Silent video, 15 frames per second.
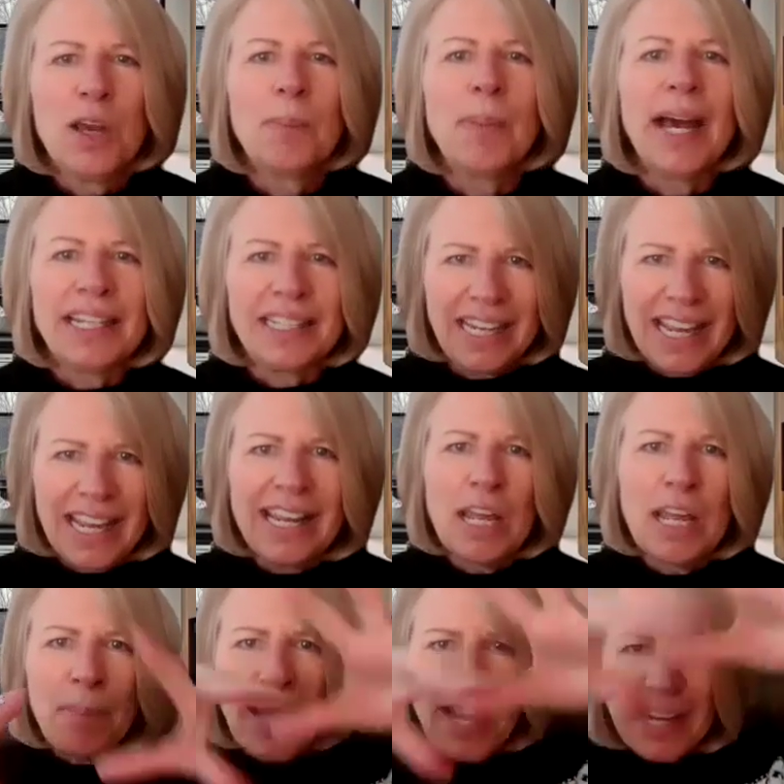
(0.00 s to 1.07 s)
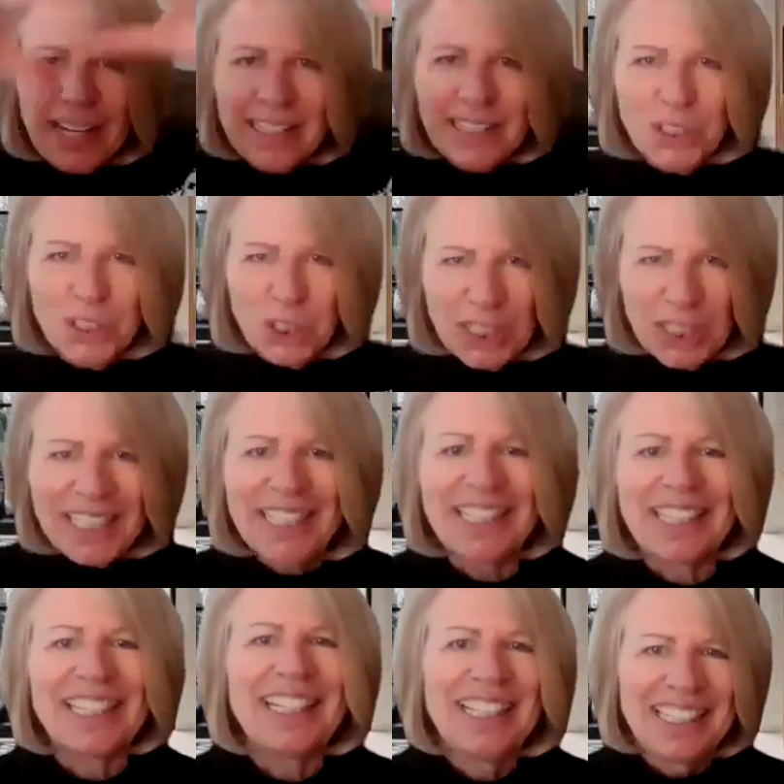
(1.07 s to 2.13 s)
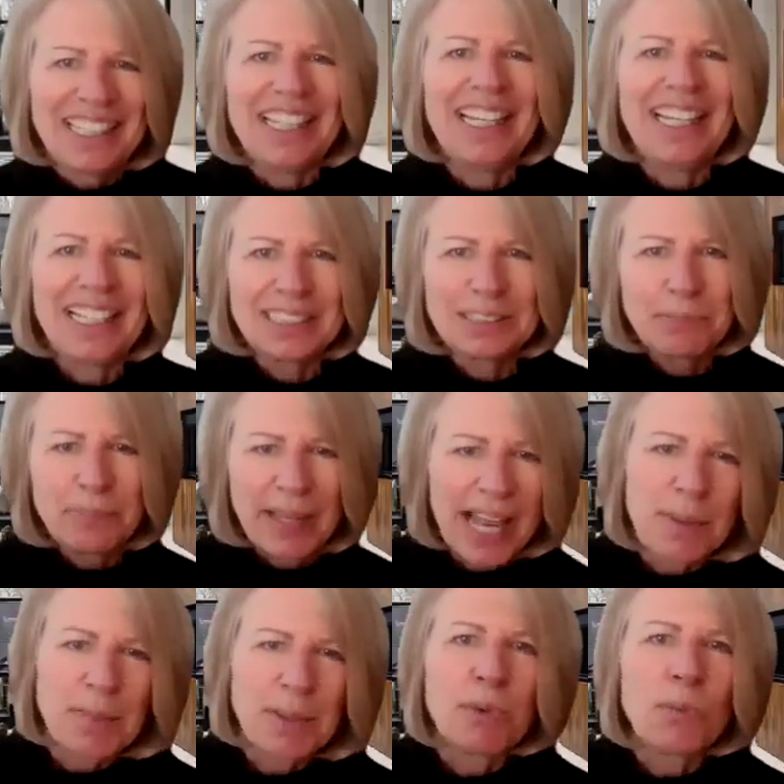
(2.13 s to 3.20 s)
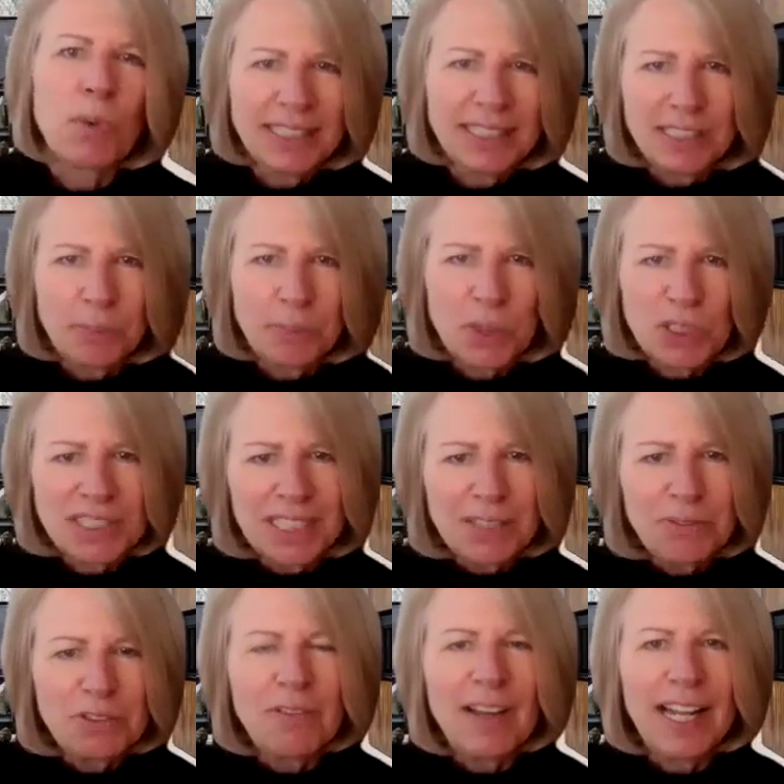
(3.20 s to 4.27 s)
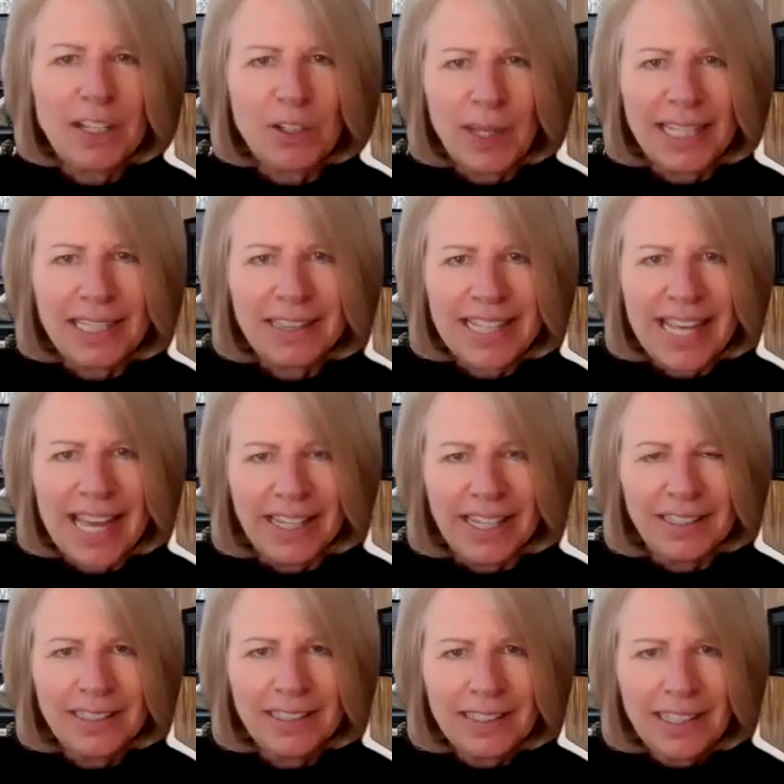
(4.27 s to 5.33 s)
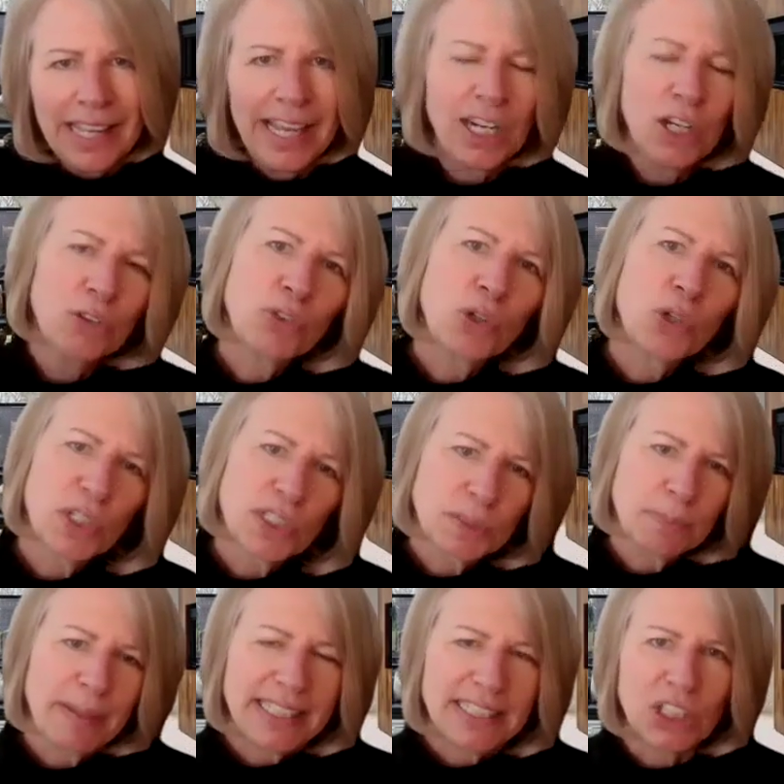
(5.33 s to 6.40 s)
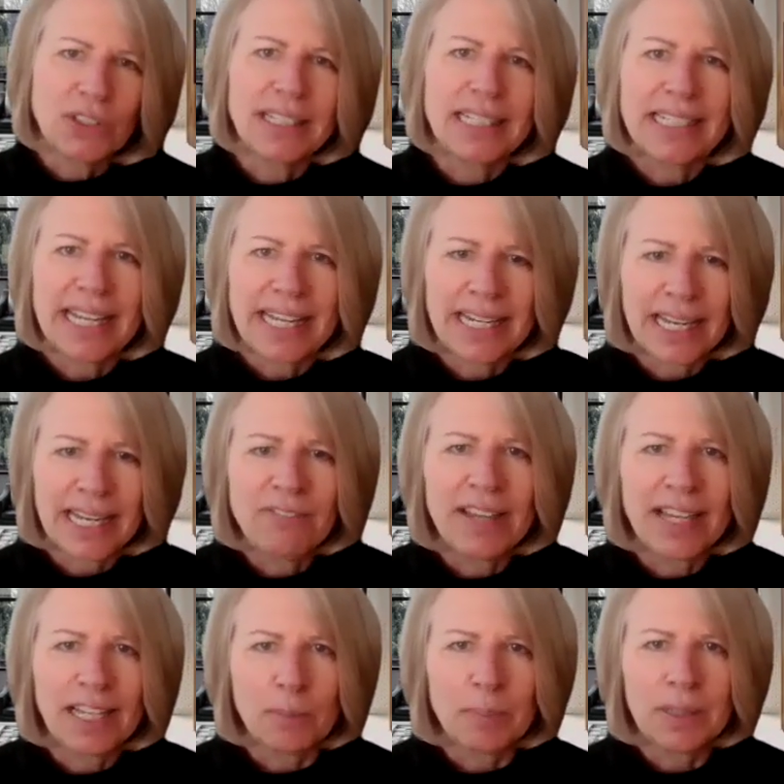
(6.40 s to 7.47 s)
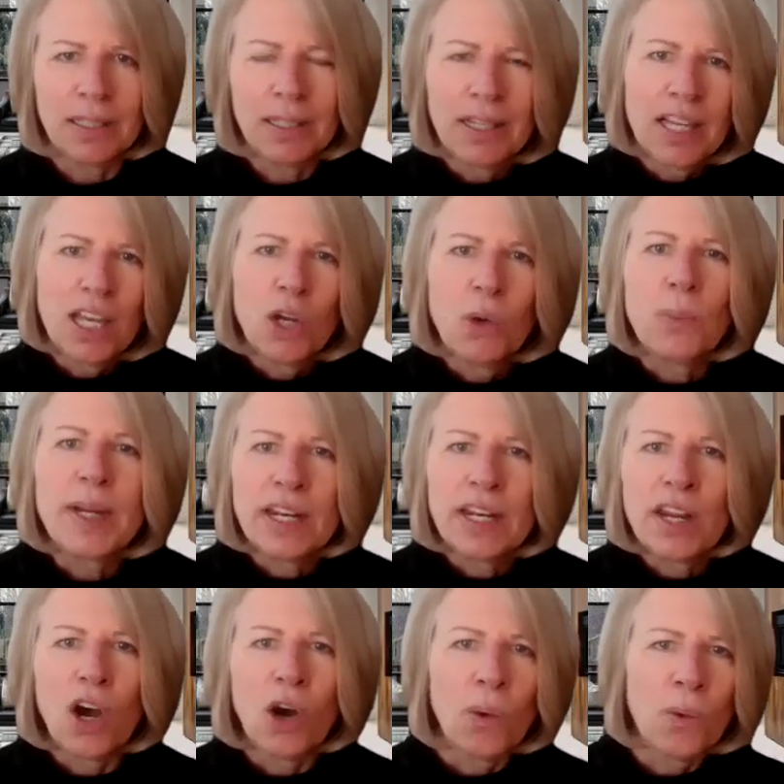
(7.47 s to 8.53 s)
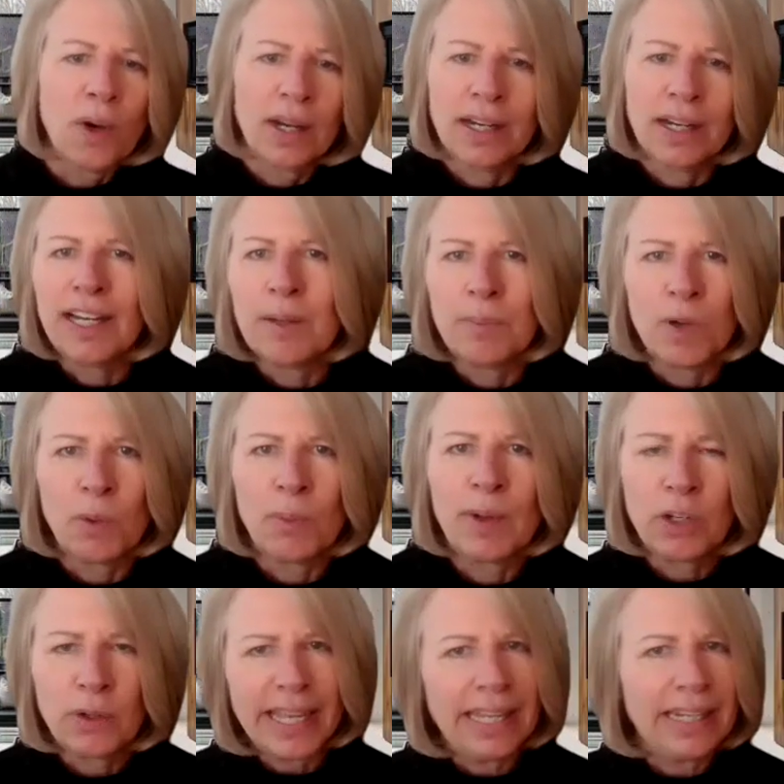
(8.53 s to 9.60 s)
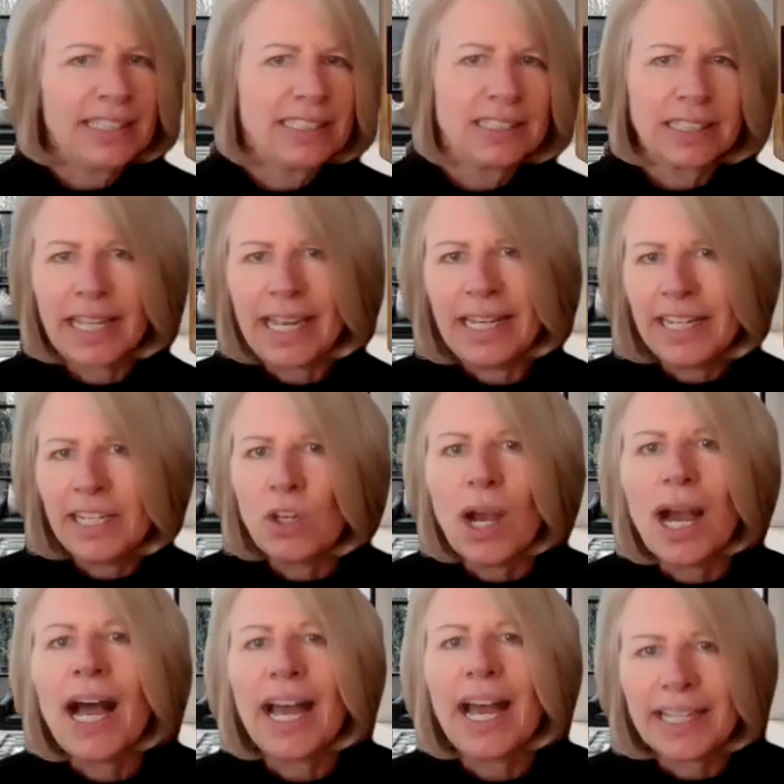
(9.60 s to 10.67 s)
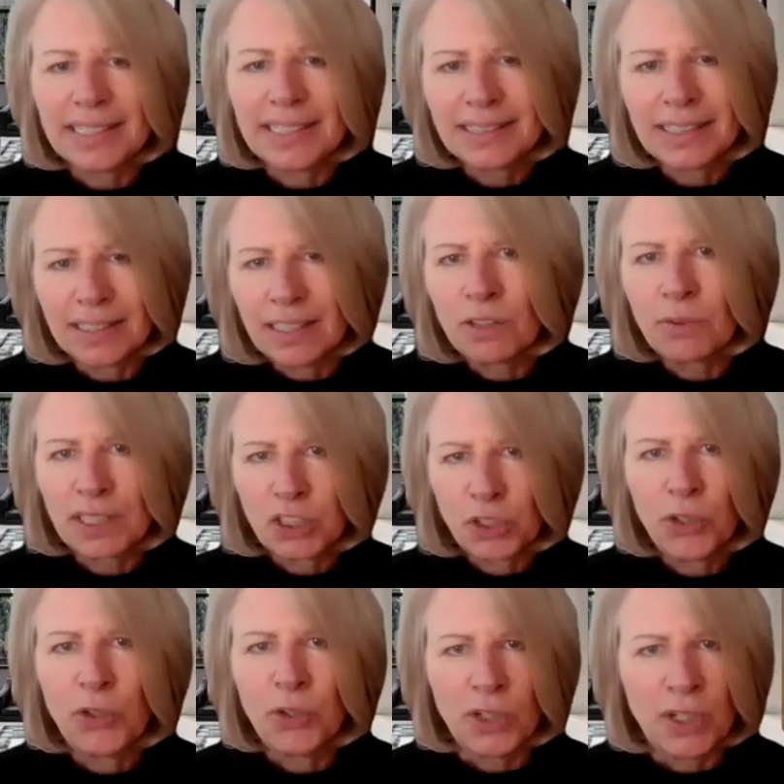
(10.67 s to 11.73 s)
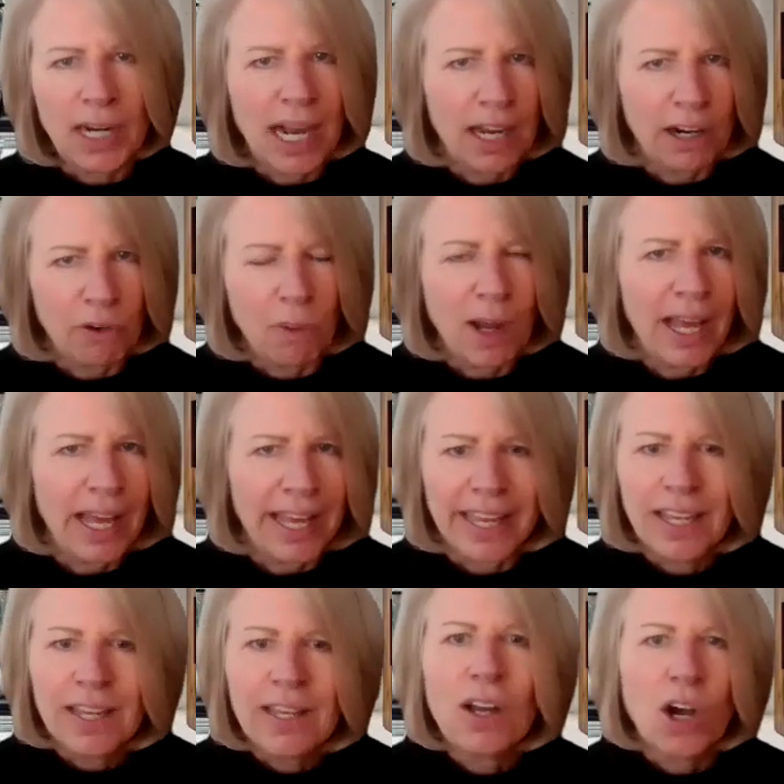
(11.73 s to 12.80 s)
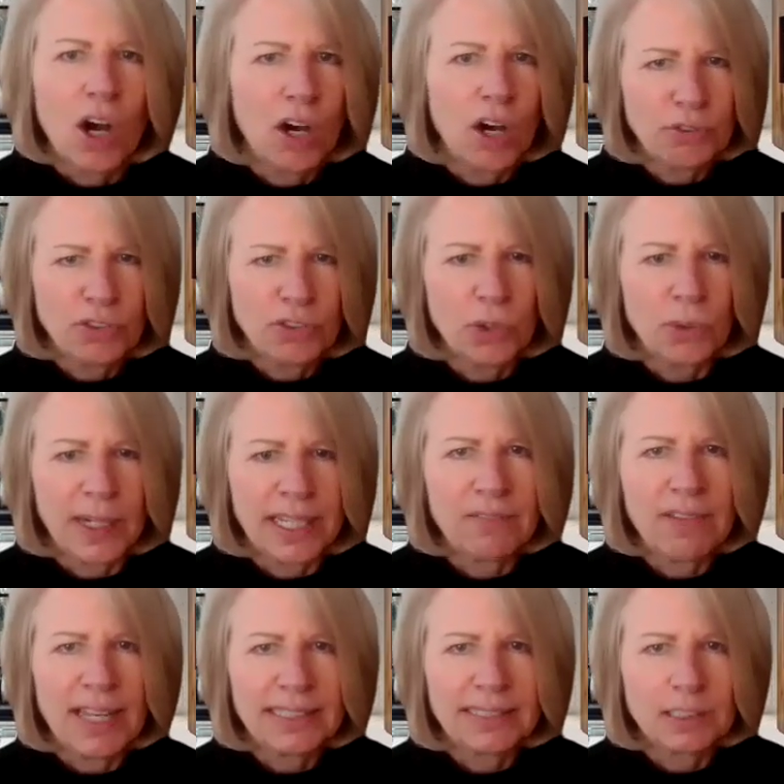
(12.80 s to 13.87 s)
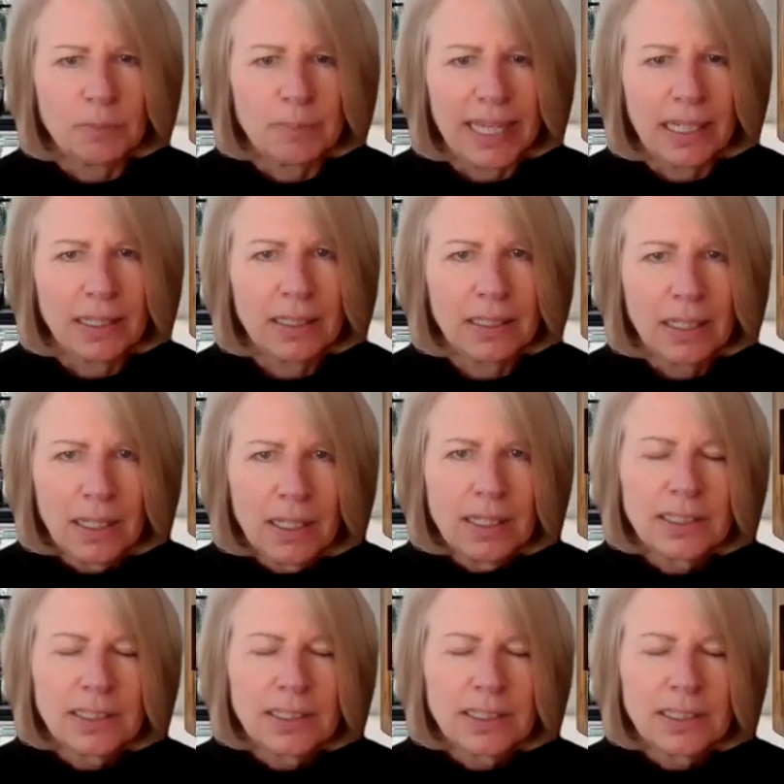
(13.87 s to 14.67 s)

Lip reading: But in a package deal, it is becoming what's the perceived value at the end. And of course, based on the data available, we know where getting your highest return, ROI, of your investment.